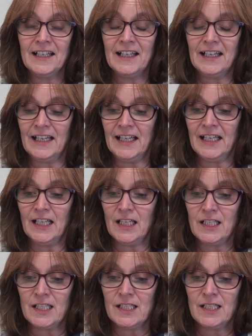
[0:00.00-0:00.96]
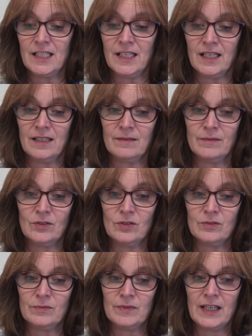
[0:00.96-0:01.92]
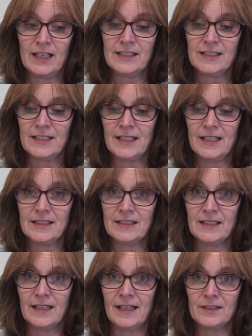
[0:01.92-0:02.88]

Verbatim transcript: And he came home that day and said,